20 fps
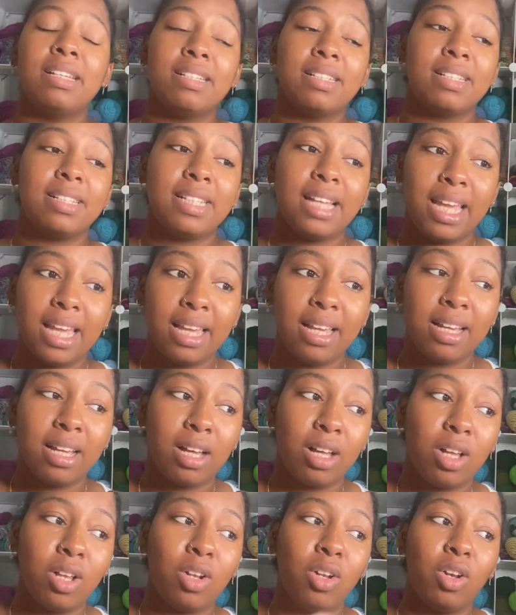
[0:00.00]
take
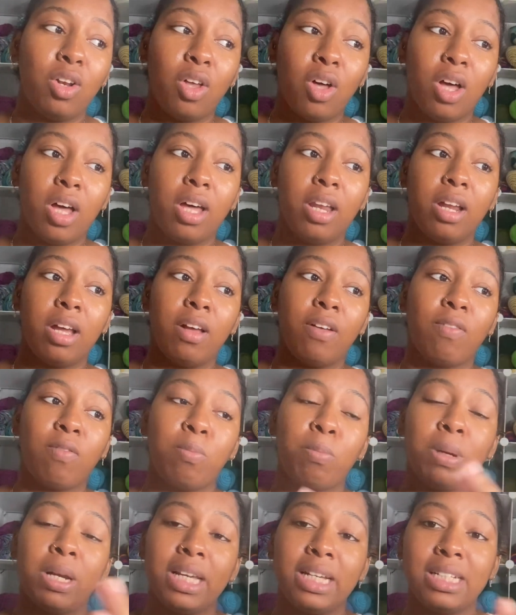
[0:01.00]
a lot of
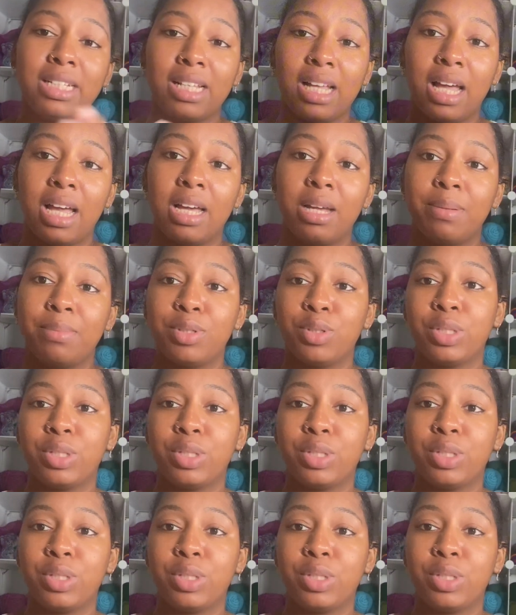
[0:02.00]
playtime